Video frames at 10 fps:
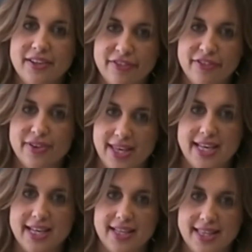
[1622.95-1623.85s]
for
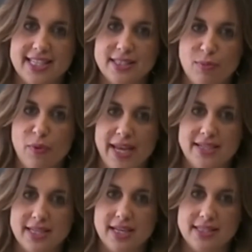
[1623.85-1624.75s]
this
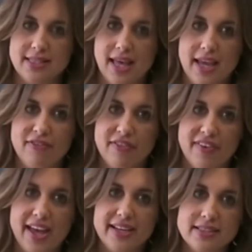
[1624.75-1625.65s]
momentous life
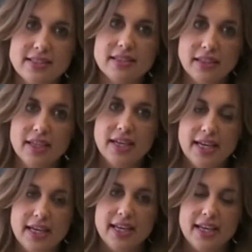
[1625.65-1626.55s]
event.
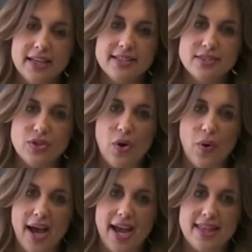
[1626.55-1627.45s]

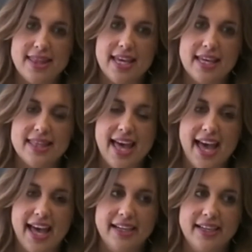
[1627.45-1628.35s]
So I think that